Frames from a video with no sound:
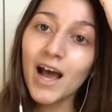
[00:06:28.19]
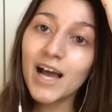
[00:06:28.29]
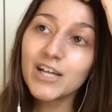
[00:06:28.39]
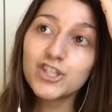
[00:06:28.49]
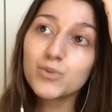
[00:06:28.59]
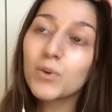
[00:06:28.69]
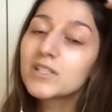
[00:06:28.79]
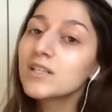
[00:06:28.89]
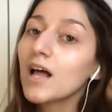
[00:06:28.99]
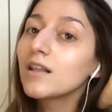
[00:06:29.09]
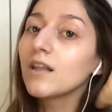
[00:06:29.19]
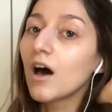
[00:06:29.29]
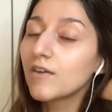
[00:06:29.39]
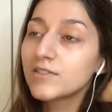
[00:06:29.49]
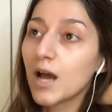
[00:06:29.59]
It just wasn't a
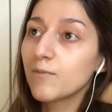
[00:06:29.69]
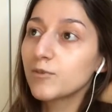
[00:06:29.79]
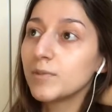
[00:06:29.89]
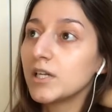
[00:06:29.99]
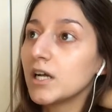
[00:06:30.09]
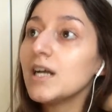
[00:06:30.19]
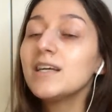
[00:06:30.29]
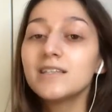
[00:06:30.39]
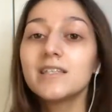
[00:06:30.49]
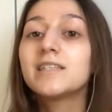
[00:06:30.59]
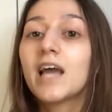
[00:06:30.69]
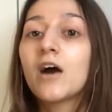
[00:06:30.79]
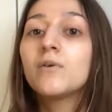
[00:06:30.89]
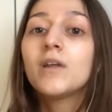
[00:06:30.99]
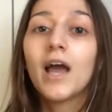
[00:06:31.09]
lot of time for me to sit
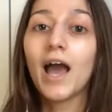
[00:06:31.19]
down